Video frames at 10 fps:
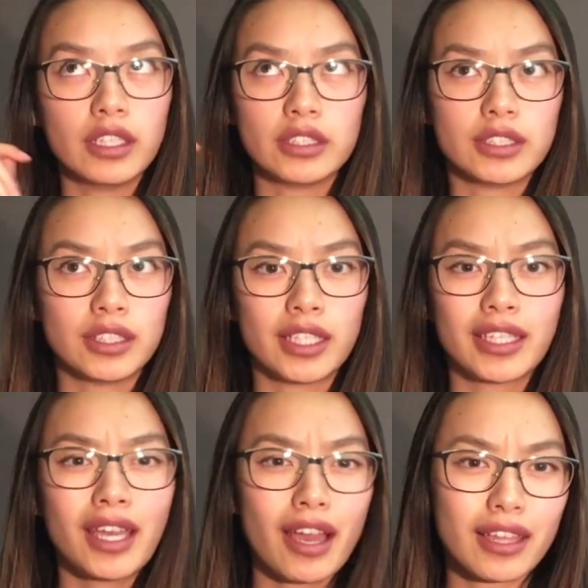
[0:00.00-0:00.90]
she's like,
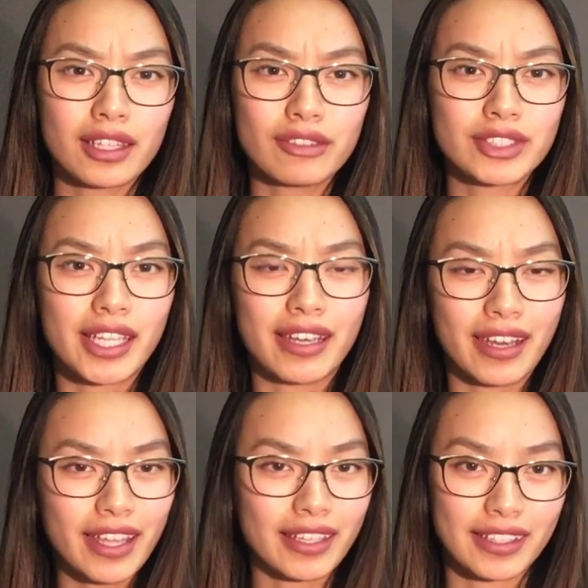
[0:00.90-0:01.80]
yeah, I love to
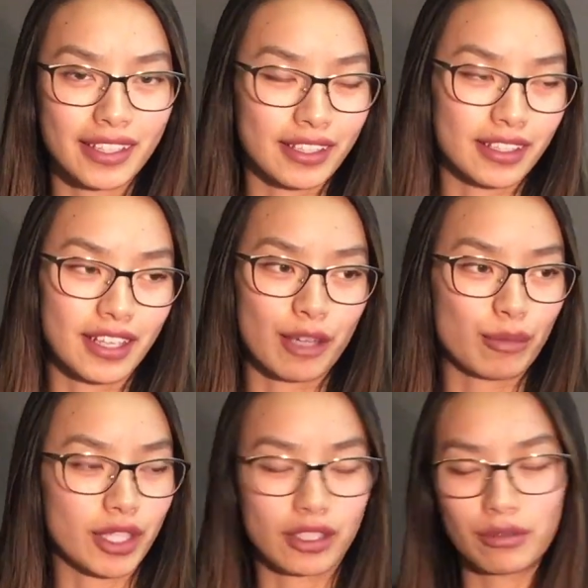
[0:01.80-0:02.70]
knit, and I'm
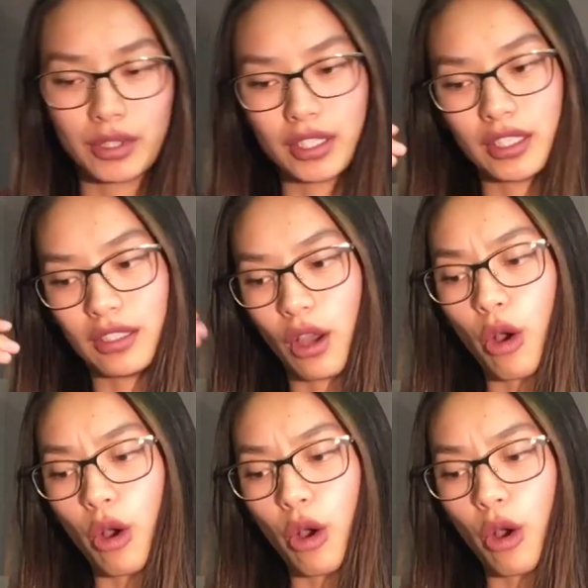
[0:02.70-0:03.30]
like a really